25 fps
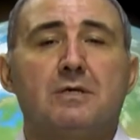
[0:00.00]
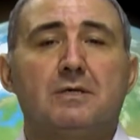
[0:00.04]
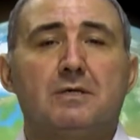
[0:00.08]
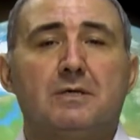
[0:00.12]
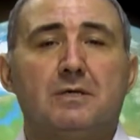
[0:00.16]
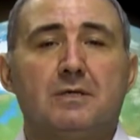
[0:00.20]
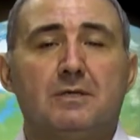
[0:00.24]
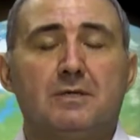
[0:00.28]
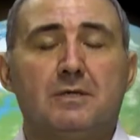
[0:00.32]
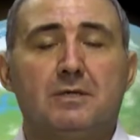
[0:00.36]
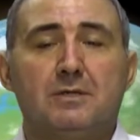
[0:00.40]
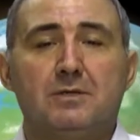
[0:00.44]

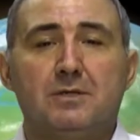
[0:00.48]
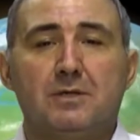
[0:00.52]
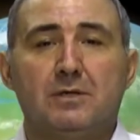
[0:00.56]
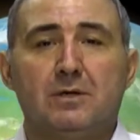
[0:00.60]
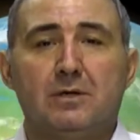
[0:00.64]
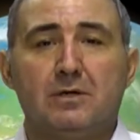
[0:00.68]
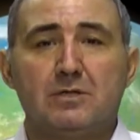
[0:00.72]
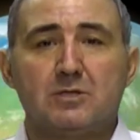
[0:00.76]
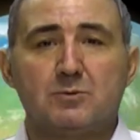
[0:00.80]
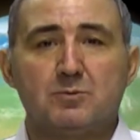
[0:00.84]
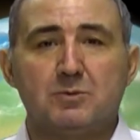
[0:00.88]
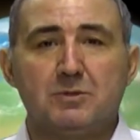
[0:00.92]
the
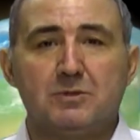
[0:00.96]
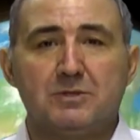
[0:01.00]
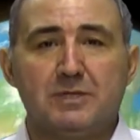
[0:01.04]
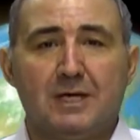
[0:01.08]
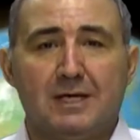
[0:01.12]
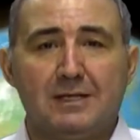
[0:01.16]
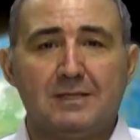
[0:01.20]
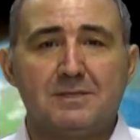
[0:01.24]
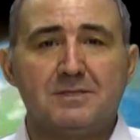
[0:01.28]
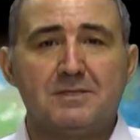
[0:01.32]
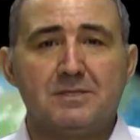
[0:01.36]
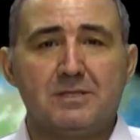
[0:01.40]

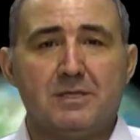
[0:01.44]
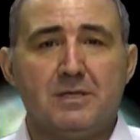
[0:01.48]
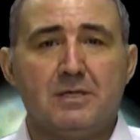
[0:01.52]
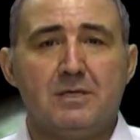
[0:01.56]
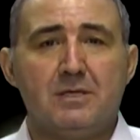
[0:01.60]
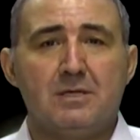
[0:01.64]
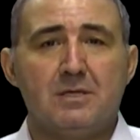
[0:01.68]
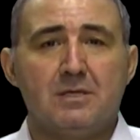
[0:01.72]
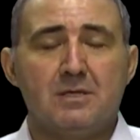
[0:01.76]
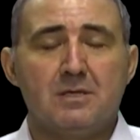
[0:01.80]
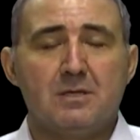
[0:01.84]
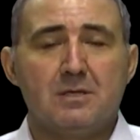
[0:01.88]

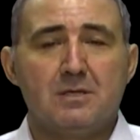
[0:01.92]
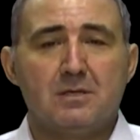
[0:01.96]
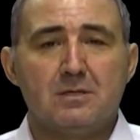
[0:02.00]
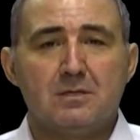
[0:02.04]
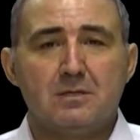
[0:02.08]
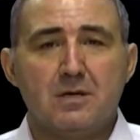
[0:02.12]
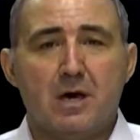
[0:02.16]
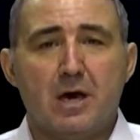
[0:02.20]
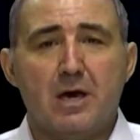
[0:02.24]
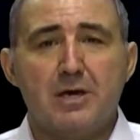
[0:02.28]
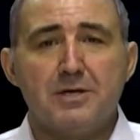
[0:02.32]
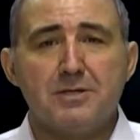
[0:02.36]
hospitality,
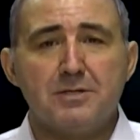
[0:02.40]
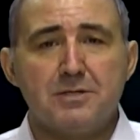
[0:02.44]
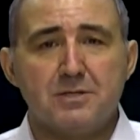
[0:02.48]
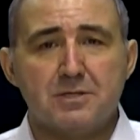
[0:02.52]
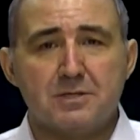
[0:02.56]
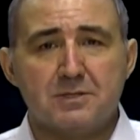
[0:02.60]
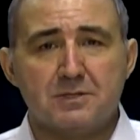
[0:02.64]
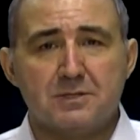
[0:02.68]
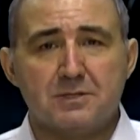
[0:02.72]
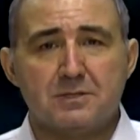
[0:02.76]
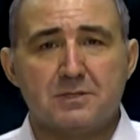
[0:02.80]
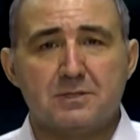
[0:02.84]

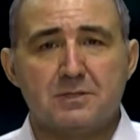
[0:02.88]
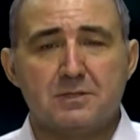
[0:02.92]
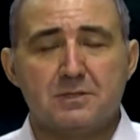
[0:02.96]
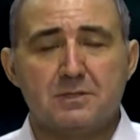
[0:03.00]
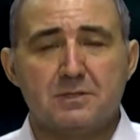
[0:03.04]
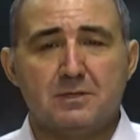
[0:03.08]
kindness,